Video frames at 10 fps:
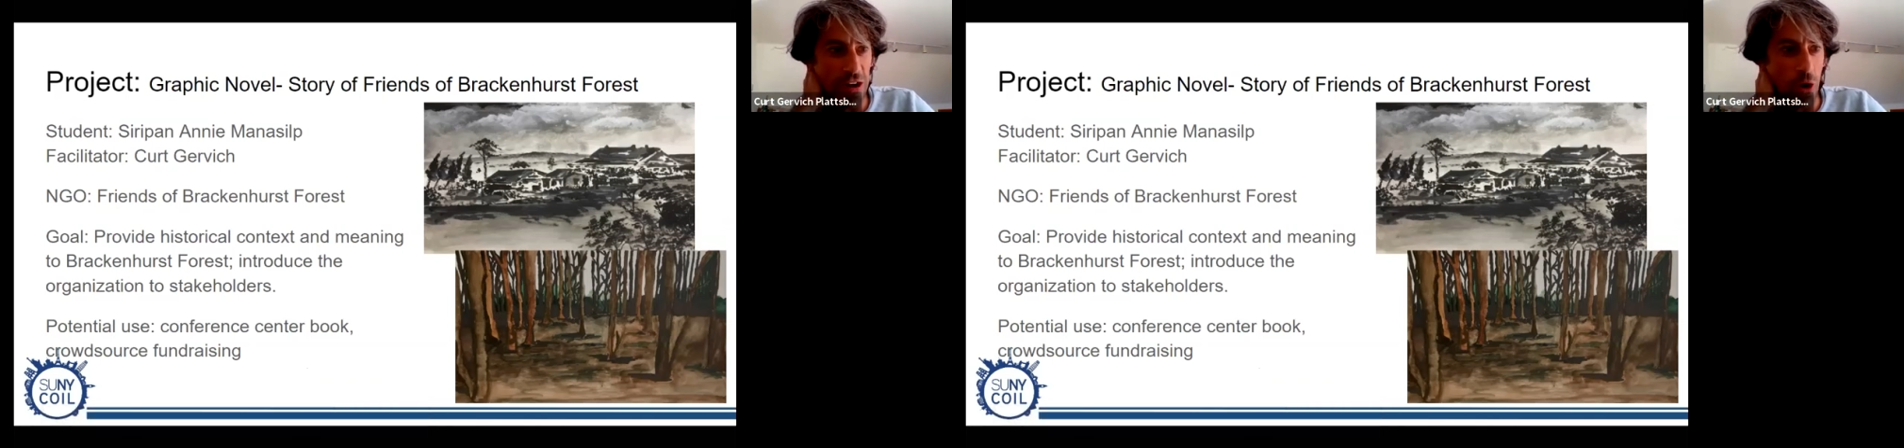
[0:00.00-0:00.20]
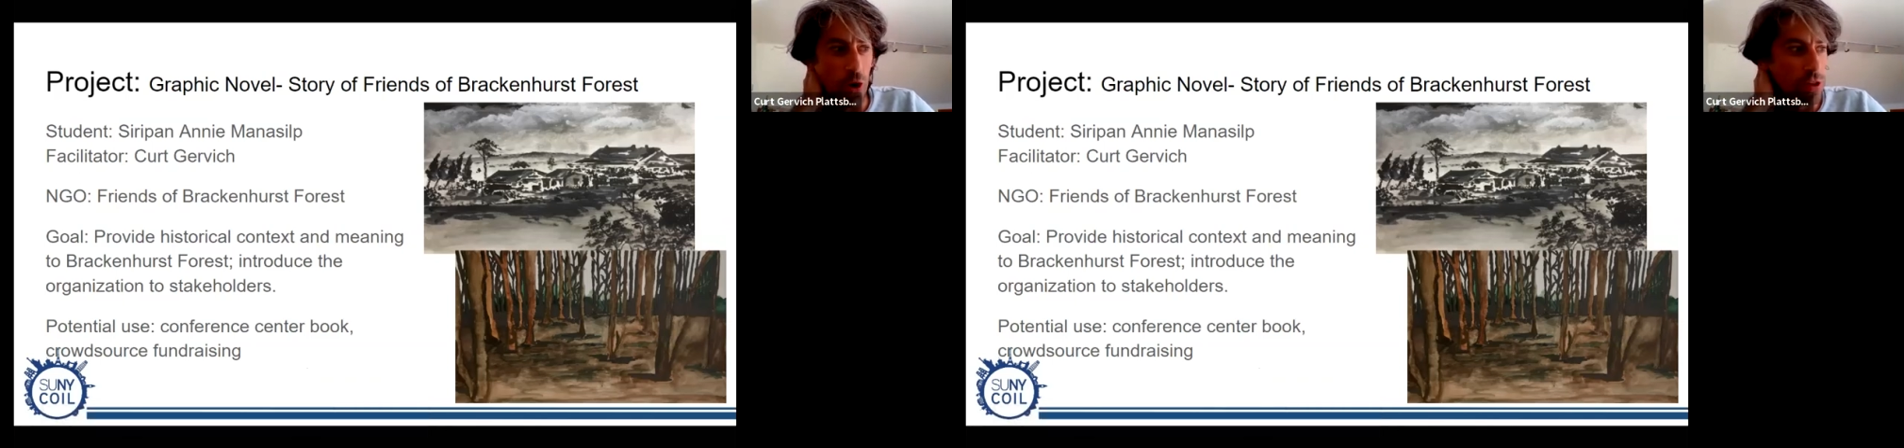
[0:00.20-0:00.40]

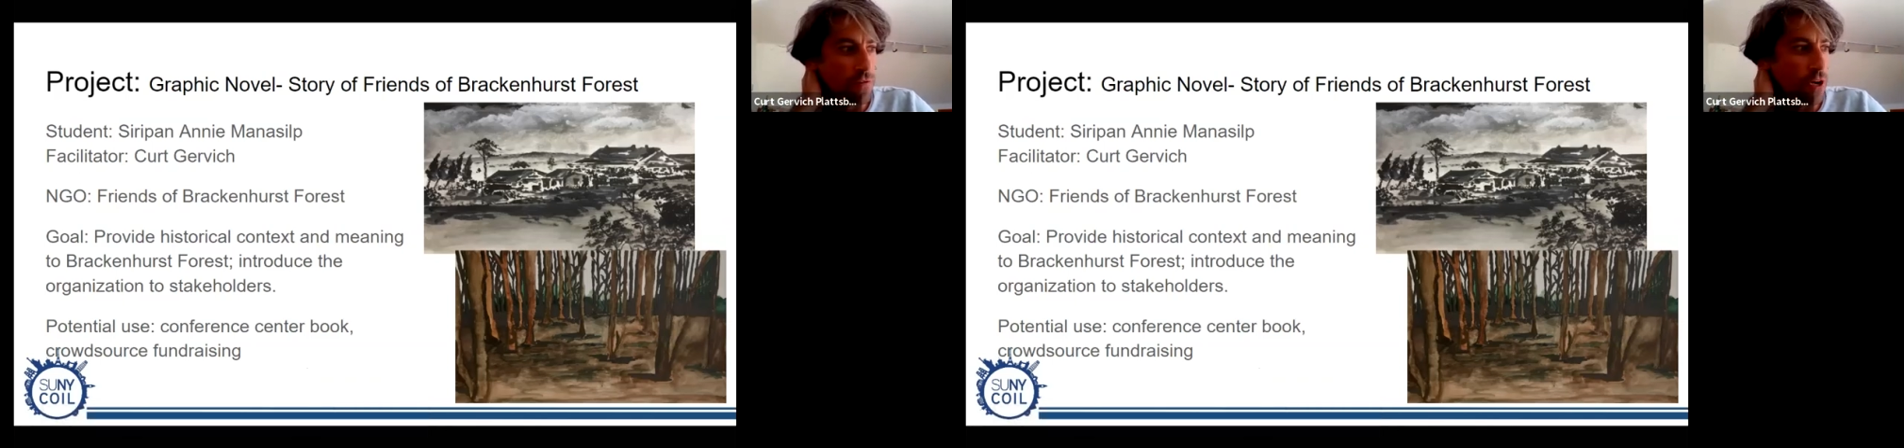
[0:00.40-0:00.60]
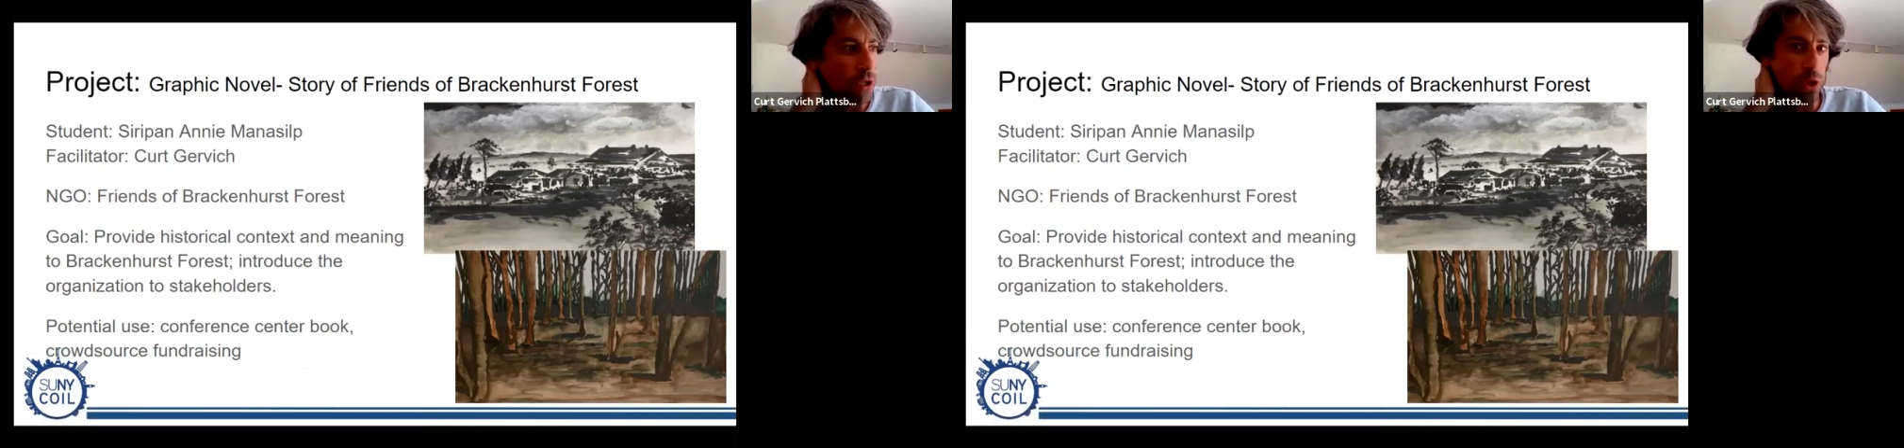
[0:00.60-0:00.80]
All
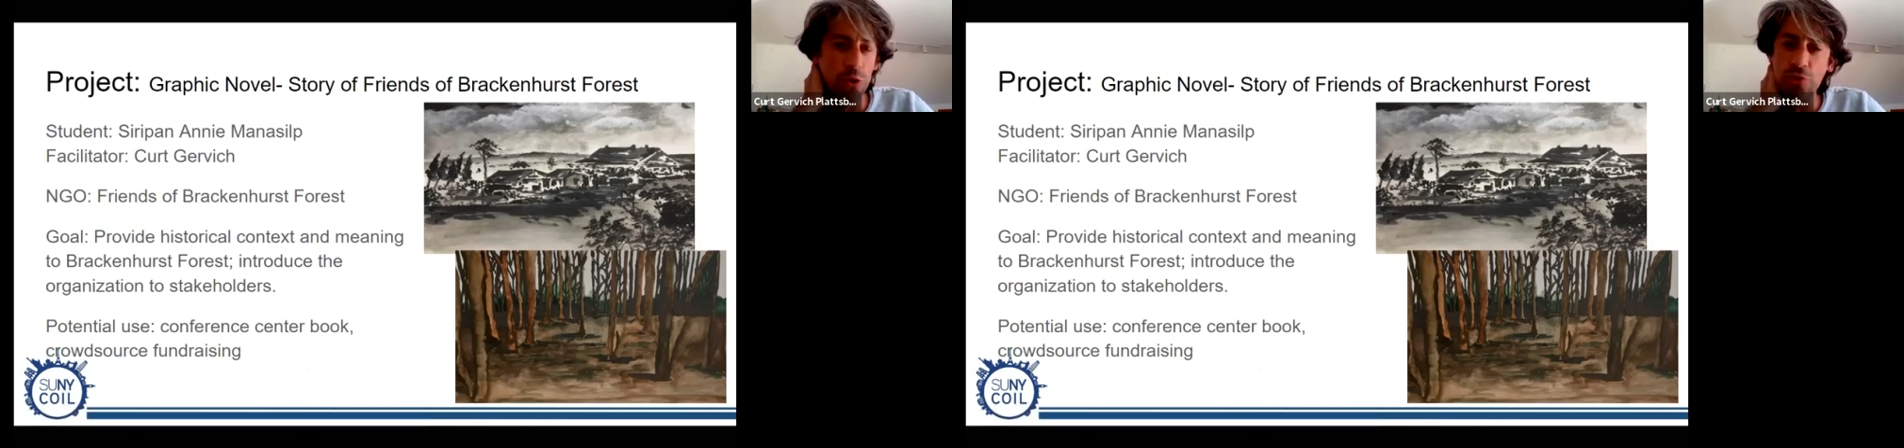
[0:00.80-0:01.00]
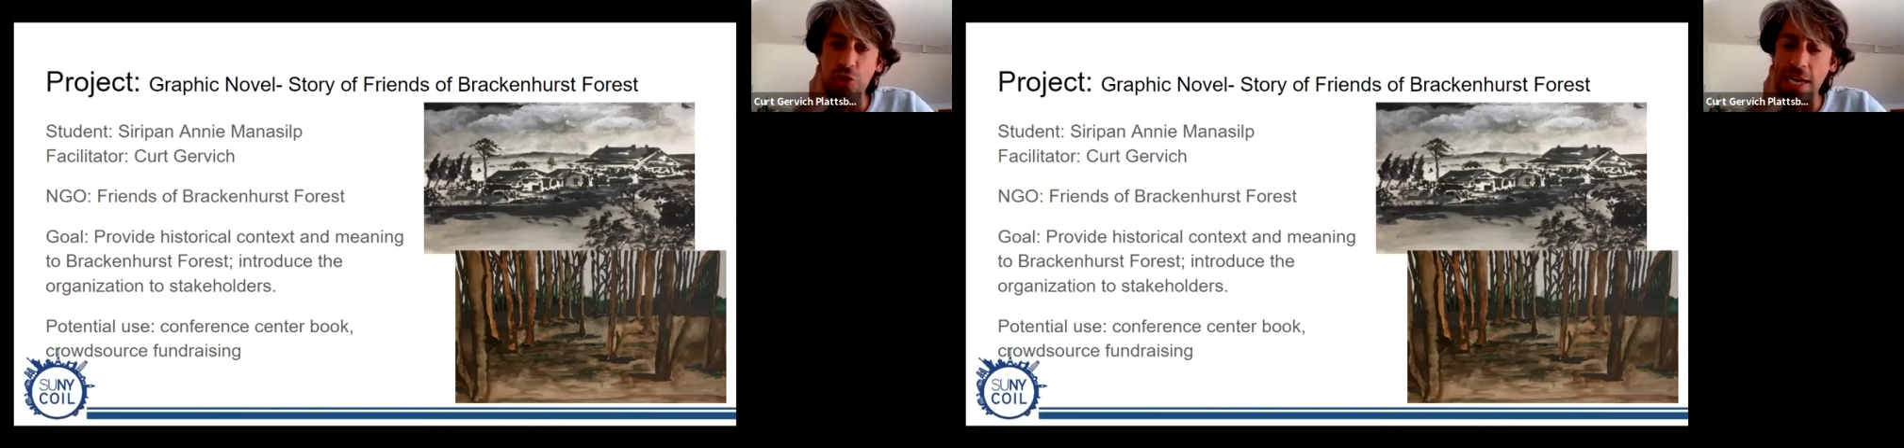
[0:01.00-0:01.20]
of our
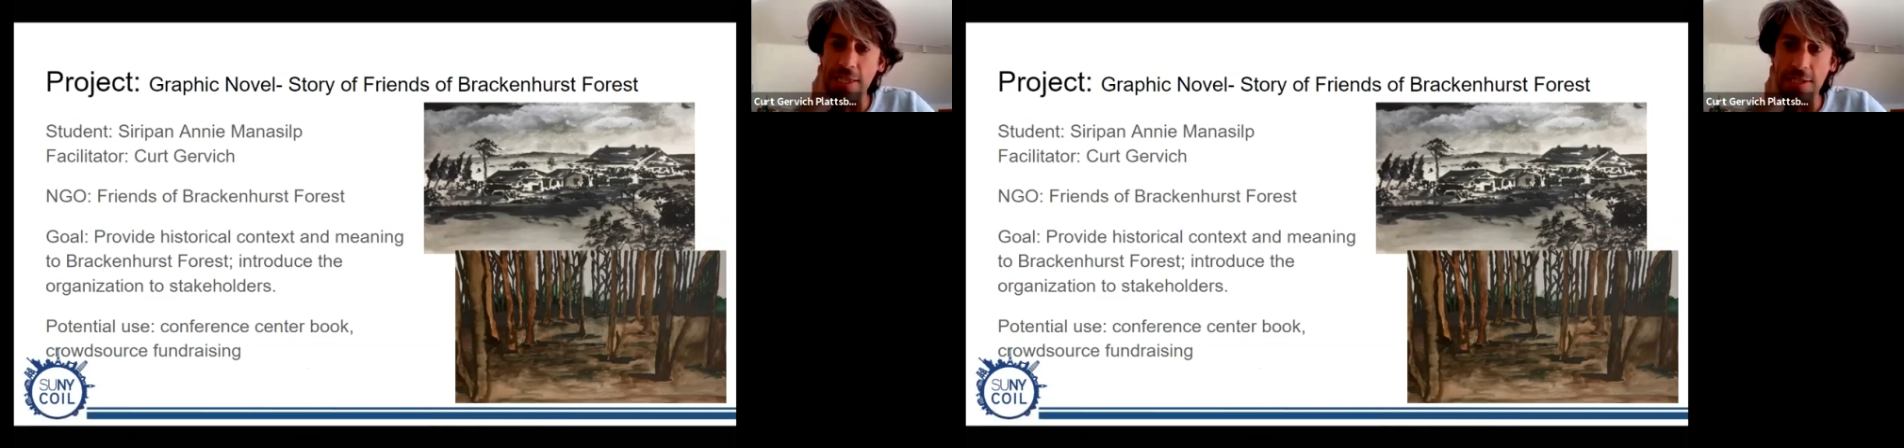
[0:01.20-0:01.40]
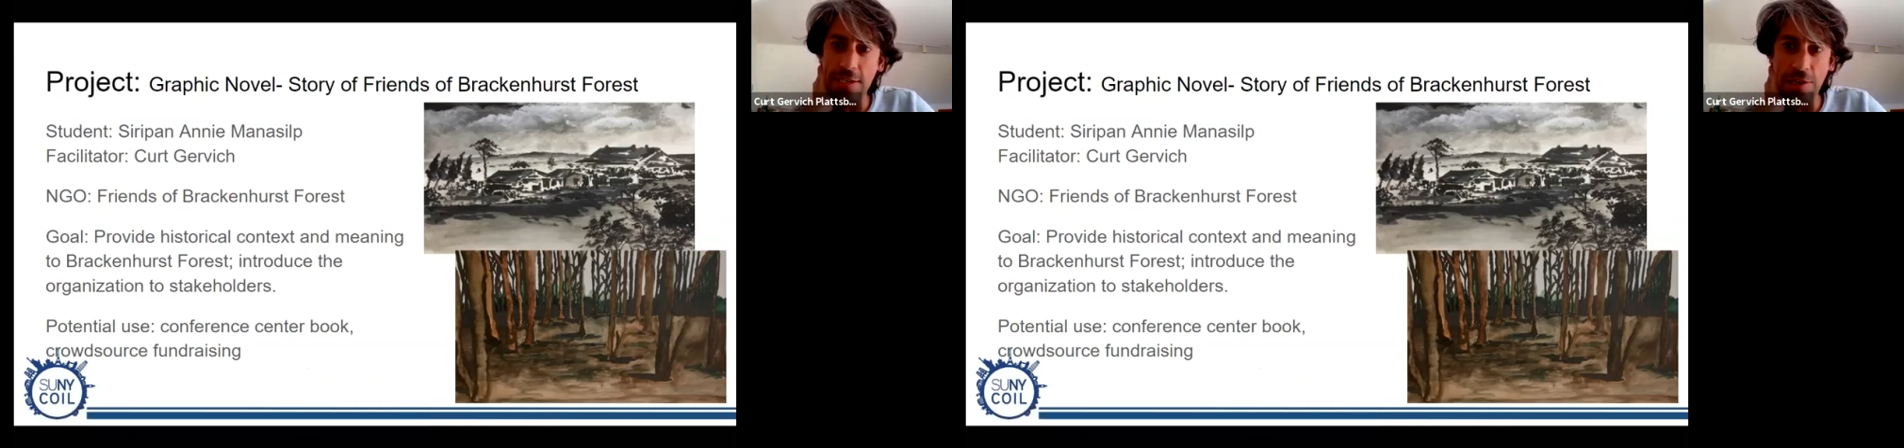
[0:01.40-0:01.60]
Zoom
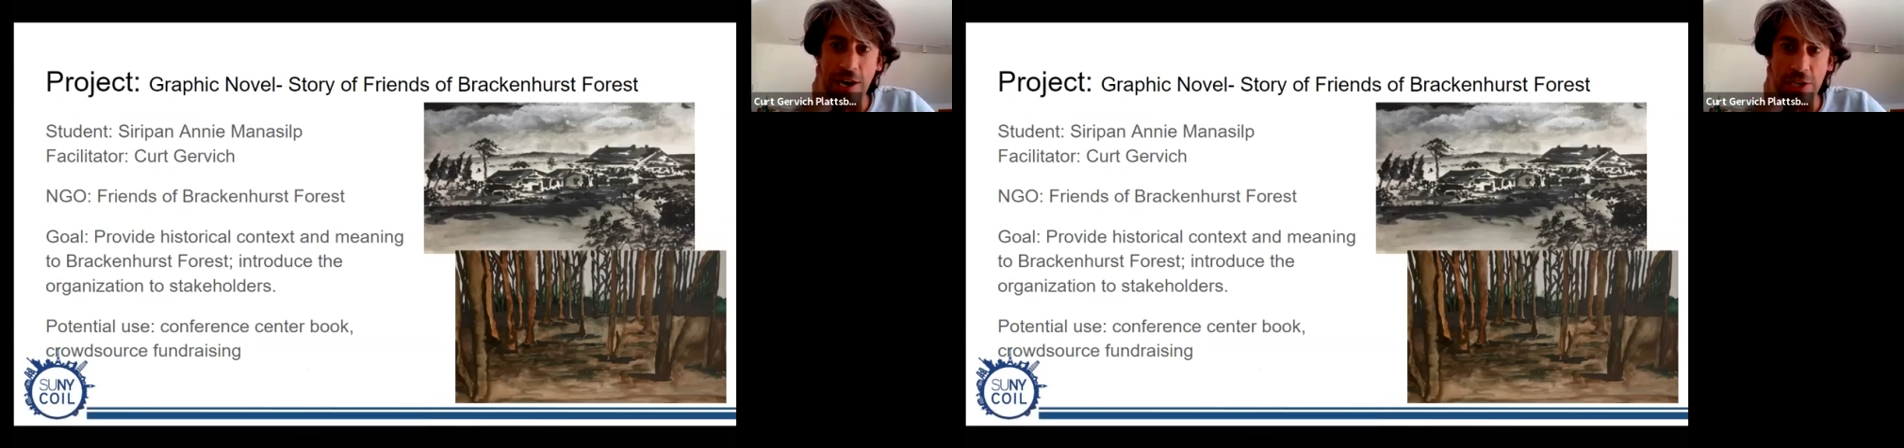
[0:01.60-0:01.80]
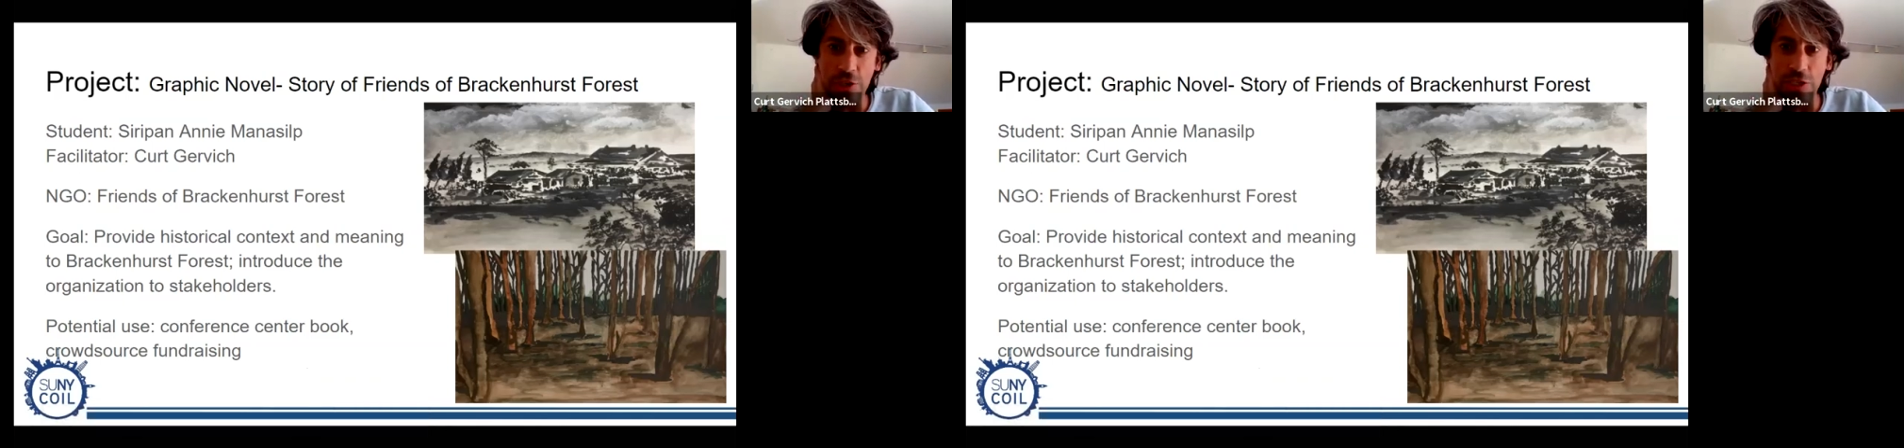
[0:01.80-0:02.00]
chats and
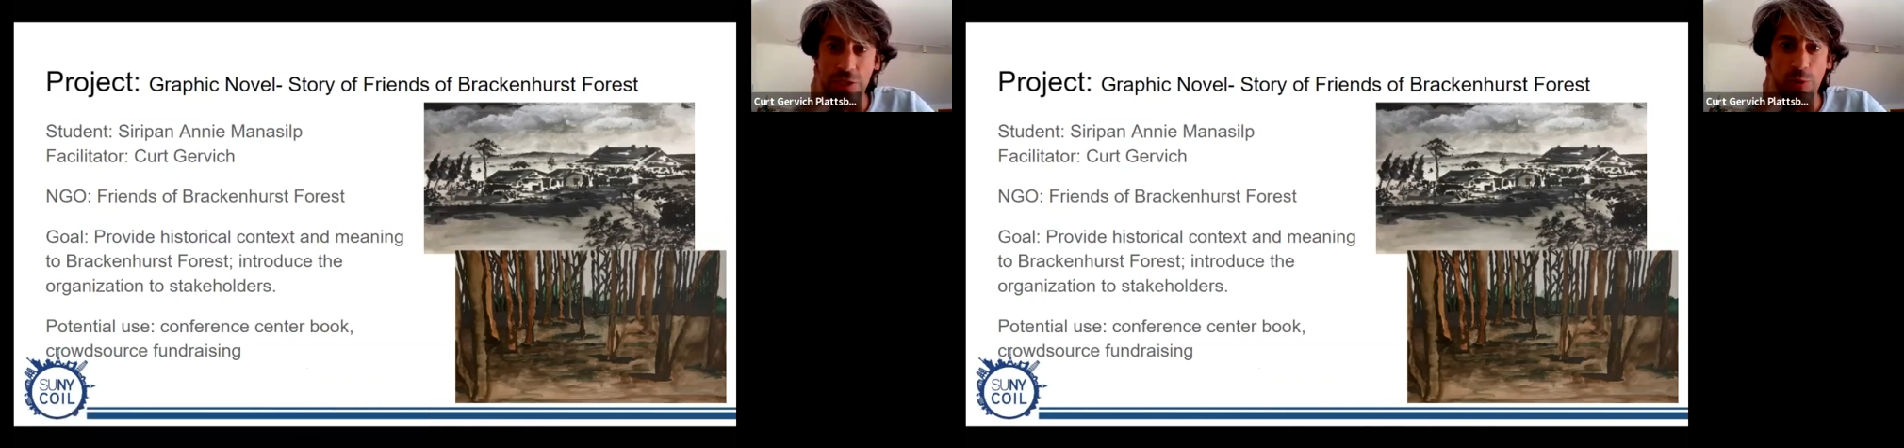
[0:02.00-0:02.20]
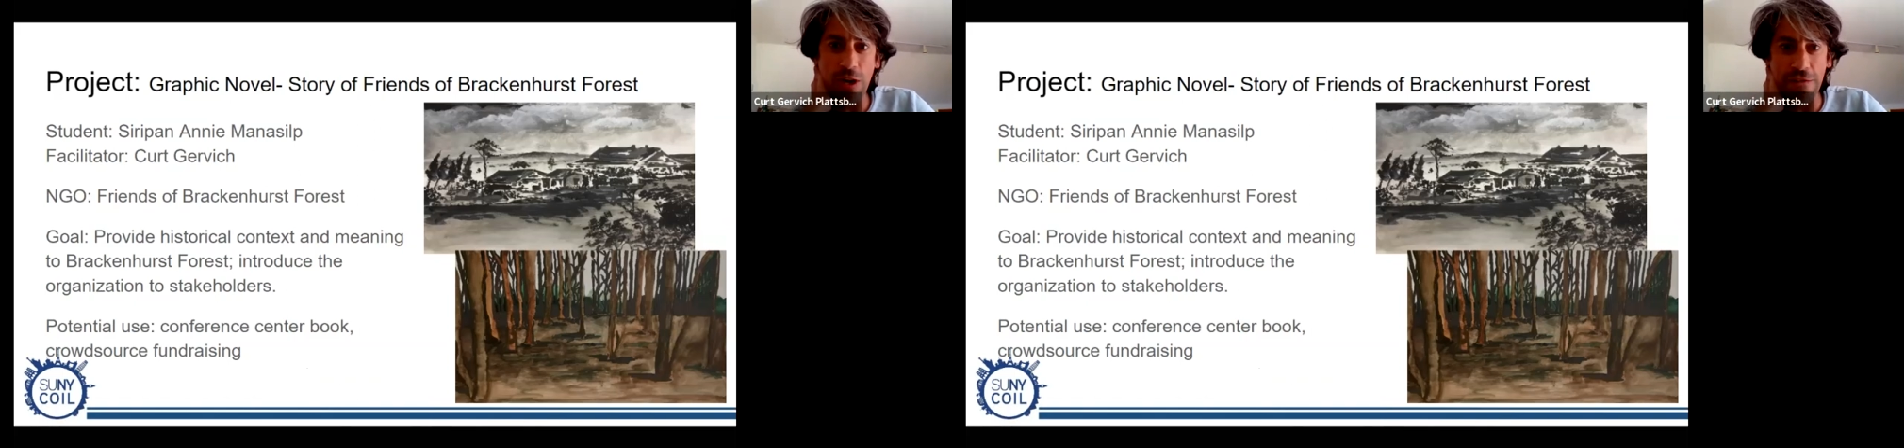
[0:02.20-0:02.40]

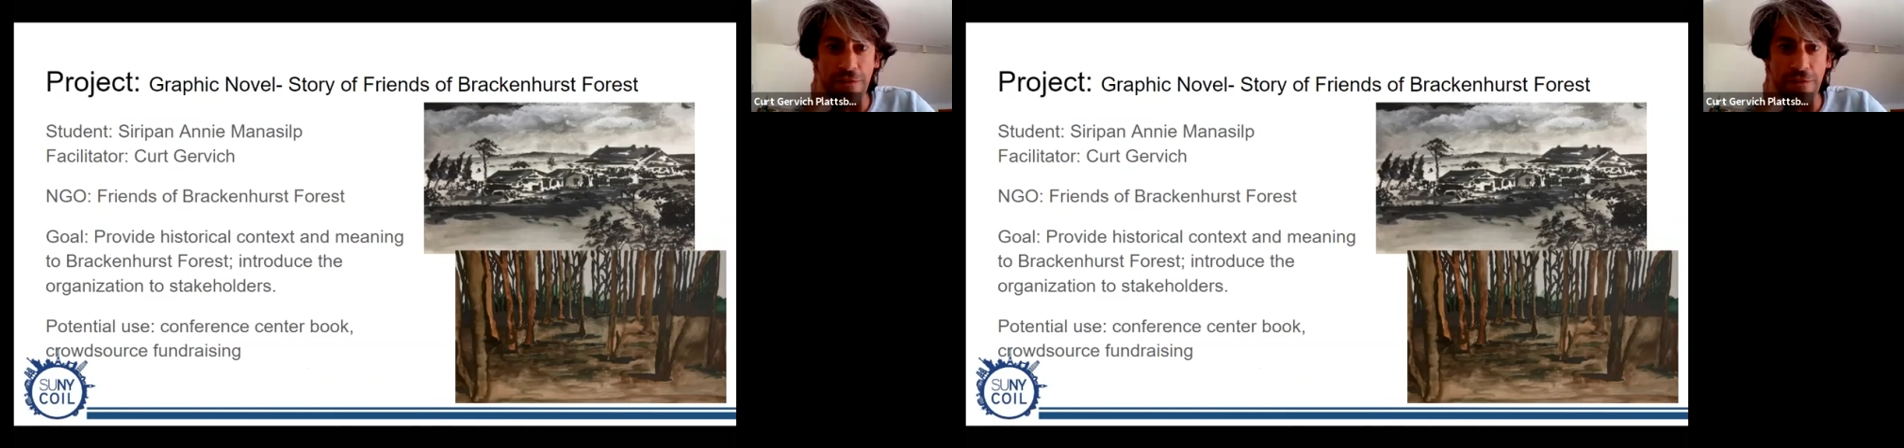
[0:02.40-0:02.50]
interactions were at